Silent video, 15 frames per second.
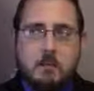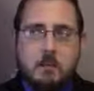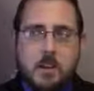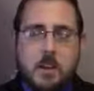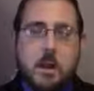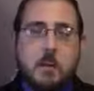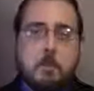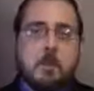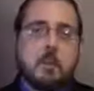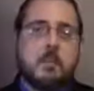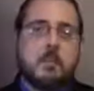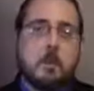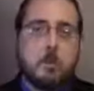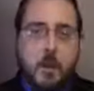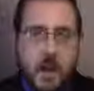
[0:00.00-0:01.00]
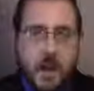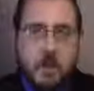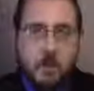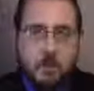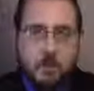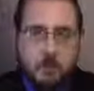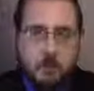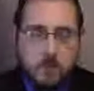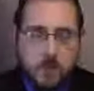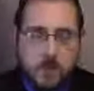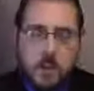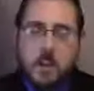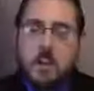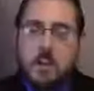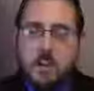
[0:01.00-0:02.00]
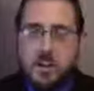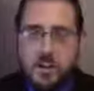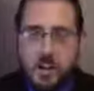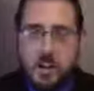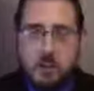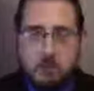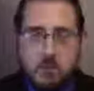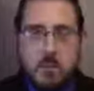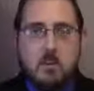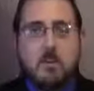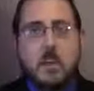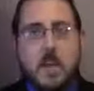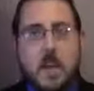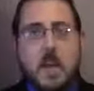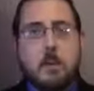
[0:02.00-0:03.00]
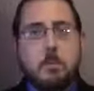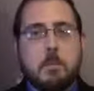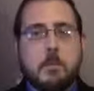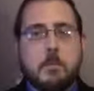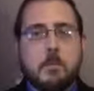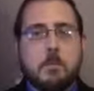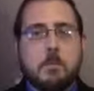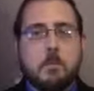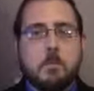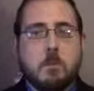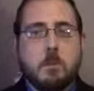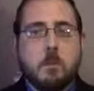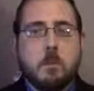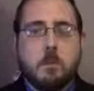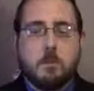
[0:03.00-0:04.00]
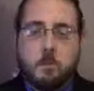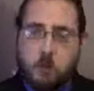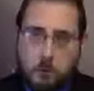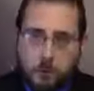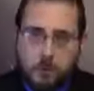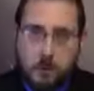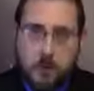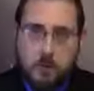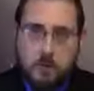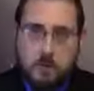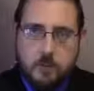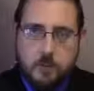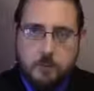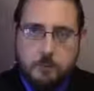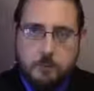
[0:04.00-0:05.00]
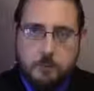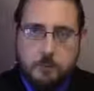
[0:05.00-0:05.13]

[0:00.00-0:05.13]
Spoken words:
monopolistic powers of the not real capitalism of corporations.